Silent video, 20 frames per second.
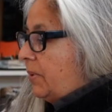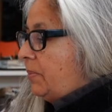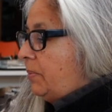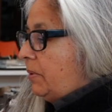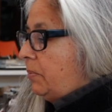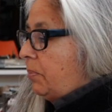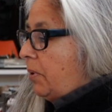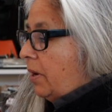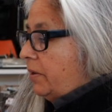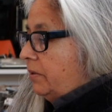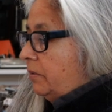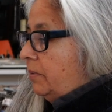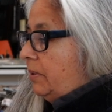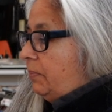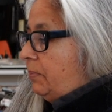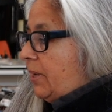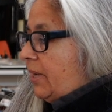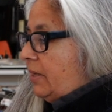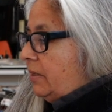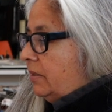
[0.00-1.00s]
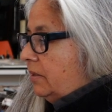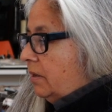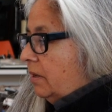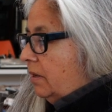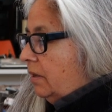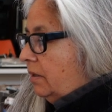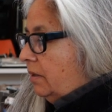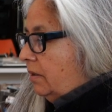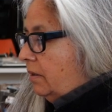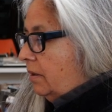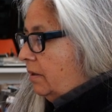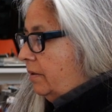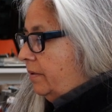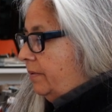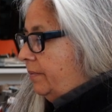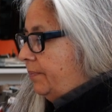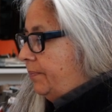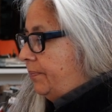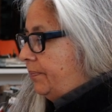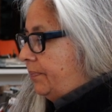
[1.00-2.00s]
maybe possibly based on
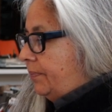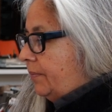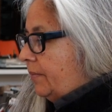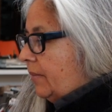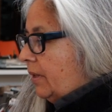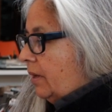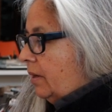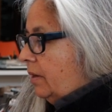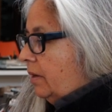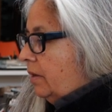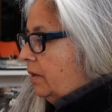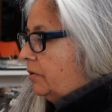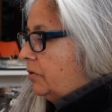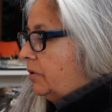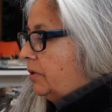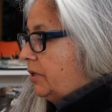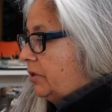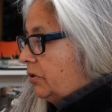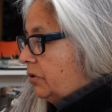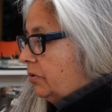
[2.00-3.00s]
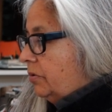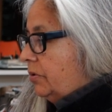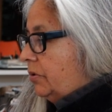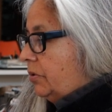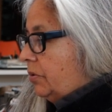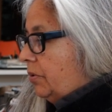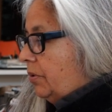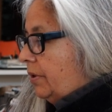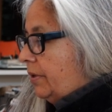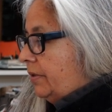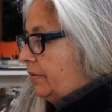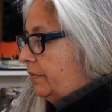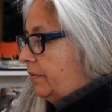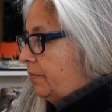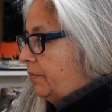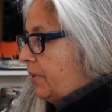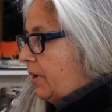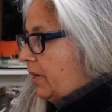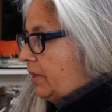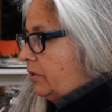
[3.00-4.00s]
um, traditional stories
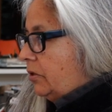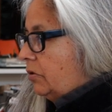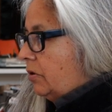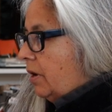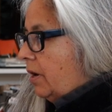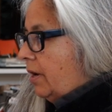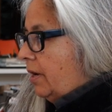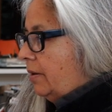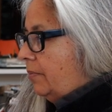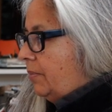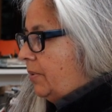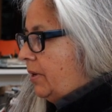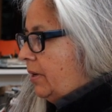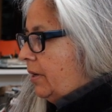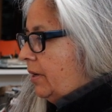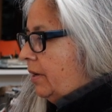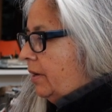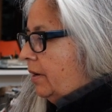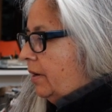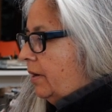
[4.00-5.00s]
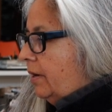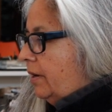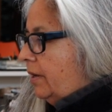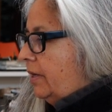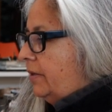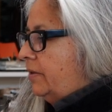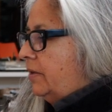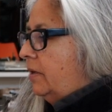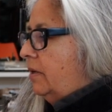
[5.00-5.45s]
from my tribe uh, is,